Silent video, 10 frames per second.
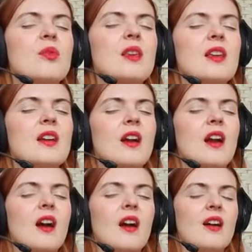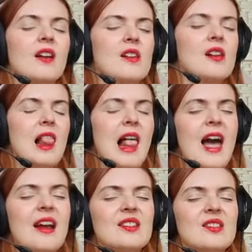being
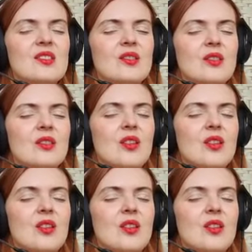relaxed.